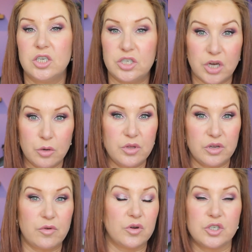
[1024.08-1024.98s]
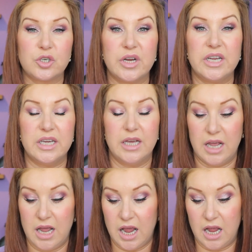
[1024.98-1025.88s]
show that you've got a treat,
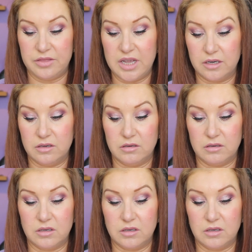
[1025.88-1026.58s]
and then